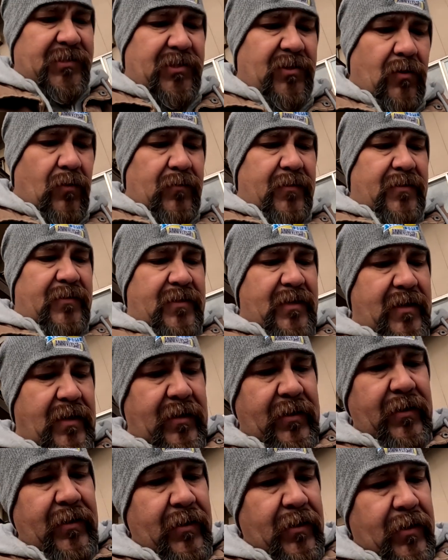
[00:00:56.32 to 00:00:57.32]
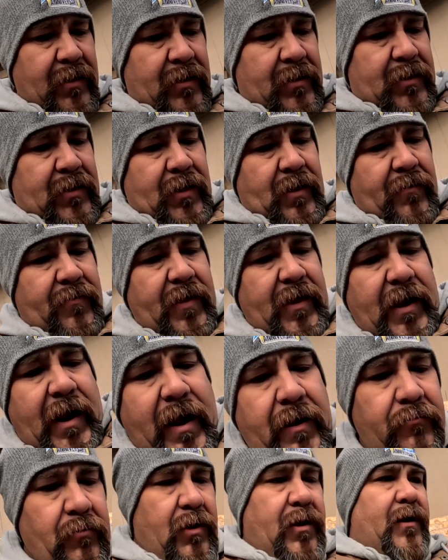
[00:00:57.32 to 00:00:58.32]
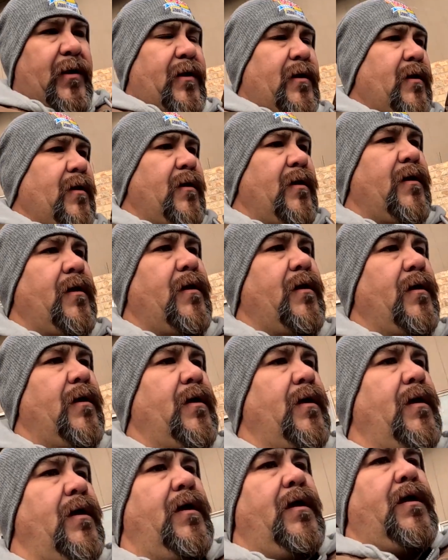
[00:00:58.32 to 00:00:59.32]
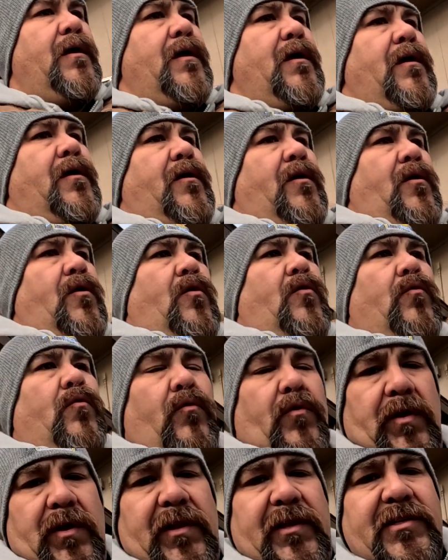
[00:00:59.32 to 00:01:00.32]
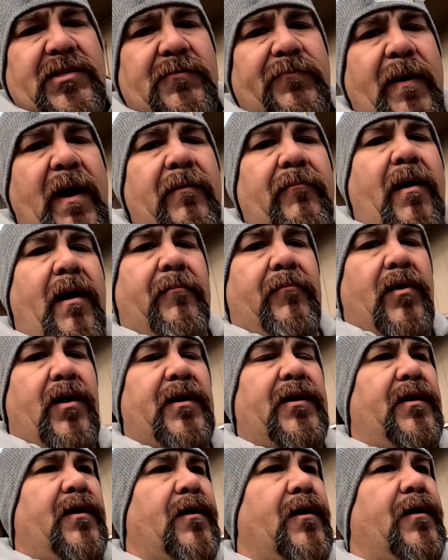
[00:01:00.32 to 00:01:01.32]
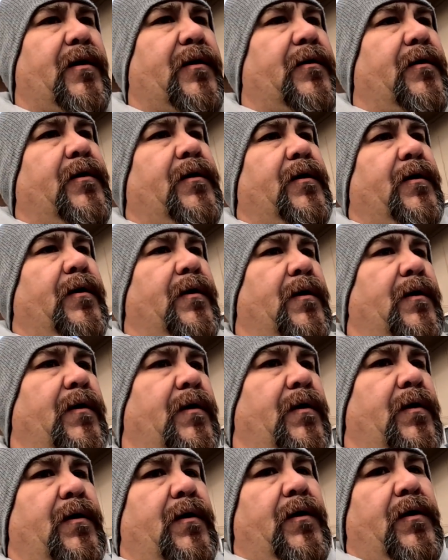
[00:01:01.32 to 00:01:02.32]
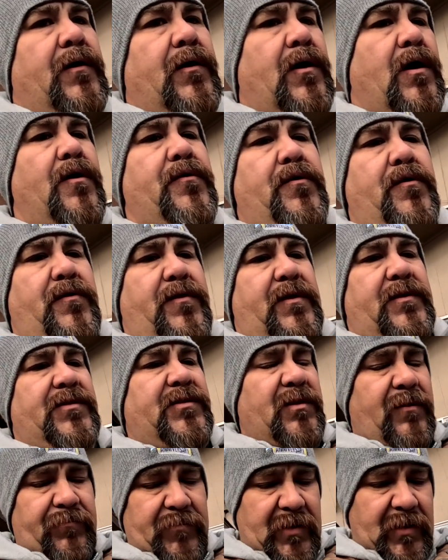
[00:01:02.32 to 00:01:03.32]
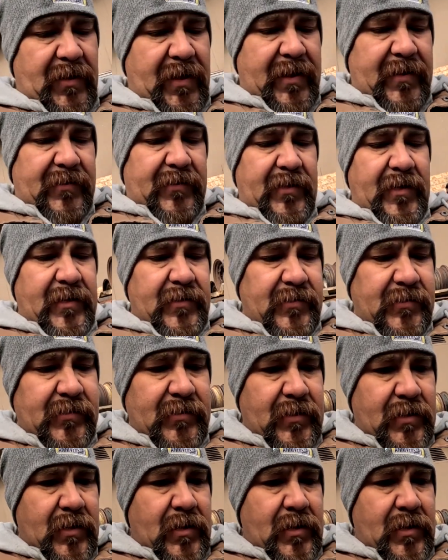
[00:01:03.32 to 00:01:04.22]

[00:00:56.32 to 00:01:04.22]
the only thing that I would really spend my money on other than something like this.